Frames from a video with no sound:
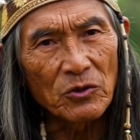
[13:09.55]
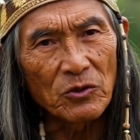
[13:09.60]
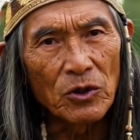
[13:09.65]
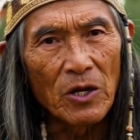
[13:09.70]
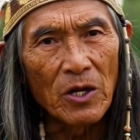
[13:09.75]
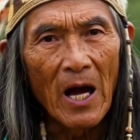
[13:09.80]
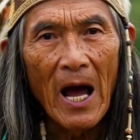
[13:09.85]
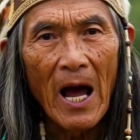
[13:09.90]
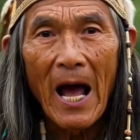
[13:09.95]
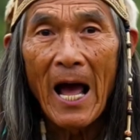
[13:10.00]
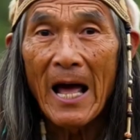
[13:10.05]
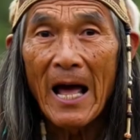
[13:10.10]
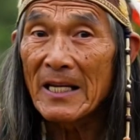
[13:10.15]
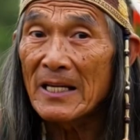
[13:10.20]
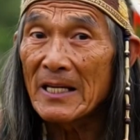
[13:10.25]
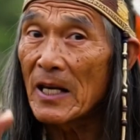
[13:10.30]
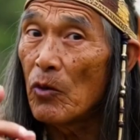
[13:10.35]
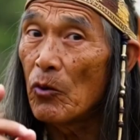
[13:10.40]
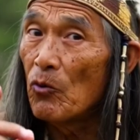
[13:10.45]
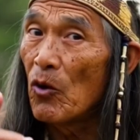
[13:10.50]
The stress,
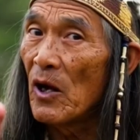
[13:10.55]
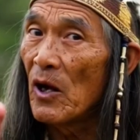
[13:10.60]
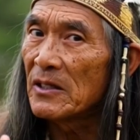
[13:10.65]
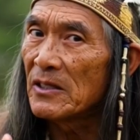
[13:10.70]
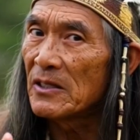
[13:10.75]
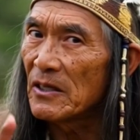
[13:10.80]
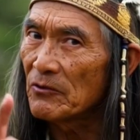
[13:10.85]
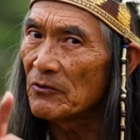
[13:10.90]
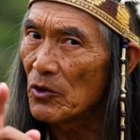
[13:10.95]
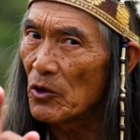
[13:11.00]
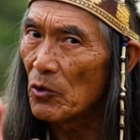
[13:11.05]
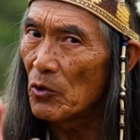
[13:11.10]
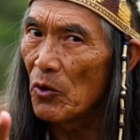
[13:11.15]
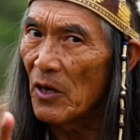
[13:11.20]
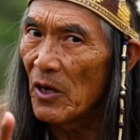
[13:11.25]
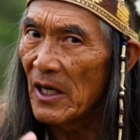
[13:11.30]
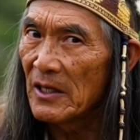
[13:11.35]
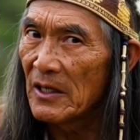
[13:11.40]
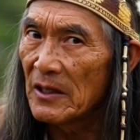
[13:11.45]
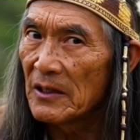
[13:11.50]
the taxes on phantom
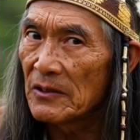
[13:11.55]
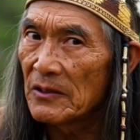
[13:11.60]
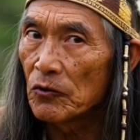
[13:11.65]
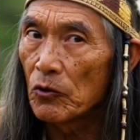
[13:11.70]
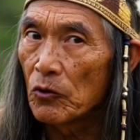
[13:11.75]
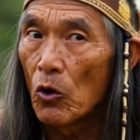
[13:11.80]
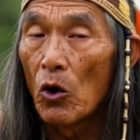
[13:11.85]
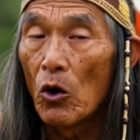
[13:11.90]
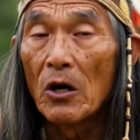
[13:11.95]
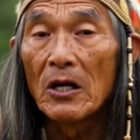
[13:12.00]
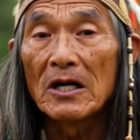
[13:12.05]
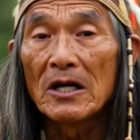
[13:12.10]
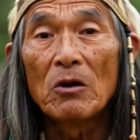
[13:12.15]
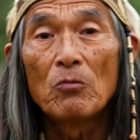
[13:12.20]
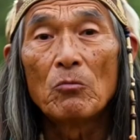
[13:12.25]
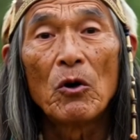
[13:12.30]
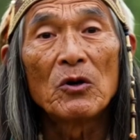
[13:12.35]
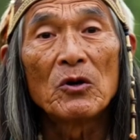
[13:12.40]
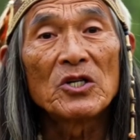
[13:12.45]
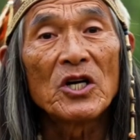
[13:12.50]
time, it's all fraud.
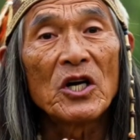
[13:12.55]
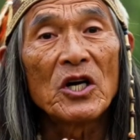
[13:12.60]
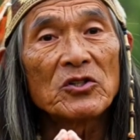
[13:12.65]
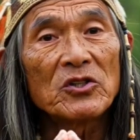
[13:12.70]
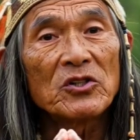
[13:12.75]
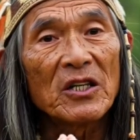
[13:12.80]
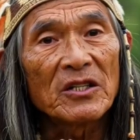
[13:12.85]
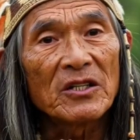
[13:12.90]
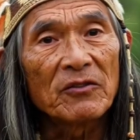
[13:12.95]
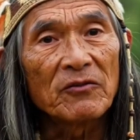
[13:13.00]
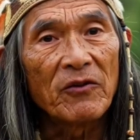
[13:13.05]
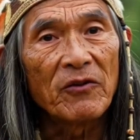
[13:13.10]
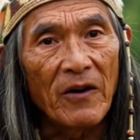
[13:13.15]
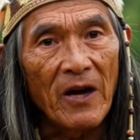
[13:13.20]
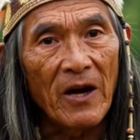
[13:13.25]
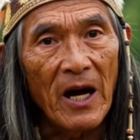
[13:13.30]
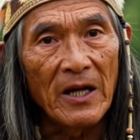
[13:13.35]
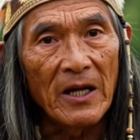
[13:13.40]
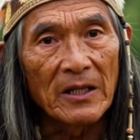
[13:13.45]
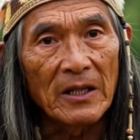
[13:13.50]
2026 is the
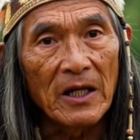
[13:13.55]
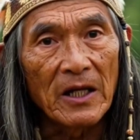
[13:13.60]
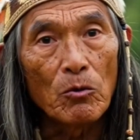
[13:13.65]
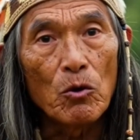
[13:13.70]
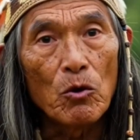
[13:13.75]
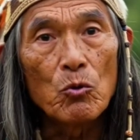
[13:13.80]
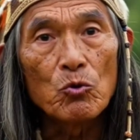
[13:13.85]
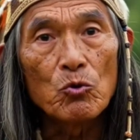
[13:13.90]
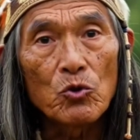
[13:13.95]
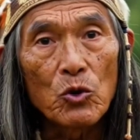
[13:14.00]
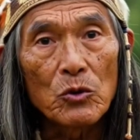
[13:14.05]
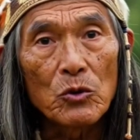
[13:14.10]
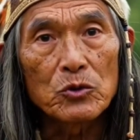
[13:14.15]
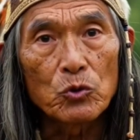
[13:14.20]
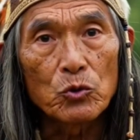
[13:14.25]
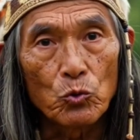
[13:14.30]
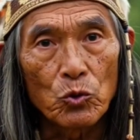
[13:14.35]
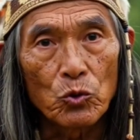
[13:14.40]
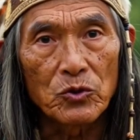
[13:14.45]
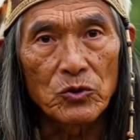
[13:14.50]
final gate. We must
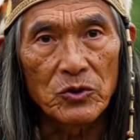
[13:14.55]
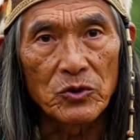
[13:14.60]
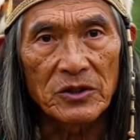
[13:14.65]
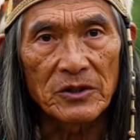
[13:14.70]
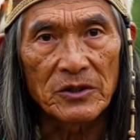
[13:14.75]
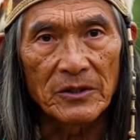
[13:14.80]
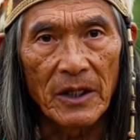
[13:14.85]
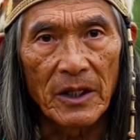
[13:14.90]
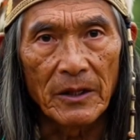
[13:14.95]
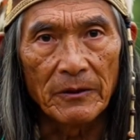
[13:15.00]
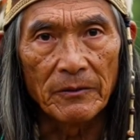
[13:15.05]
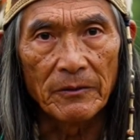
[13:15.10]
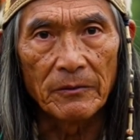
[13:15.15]
expose this theft.